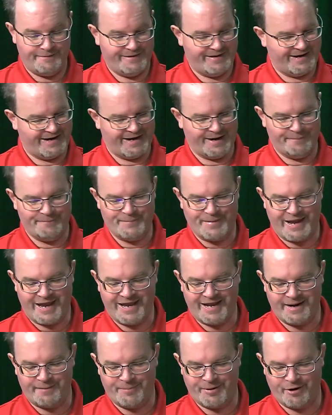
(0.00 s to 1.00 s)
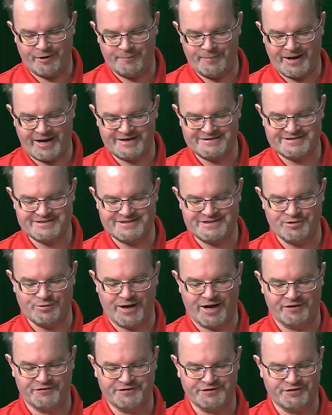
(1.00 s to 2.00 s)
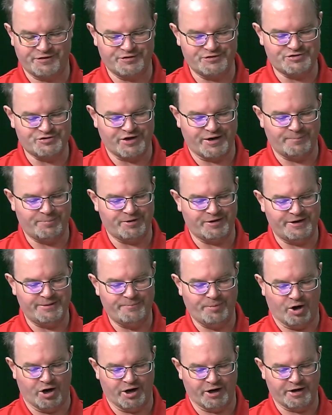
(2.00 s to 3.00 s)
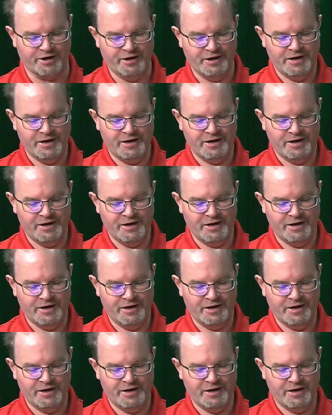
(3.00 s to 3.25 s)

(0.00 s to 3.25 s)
And a pair of passes to Altitude Trampoline Park.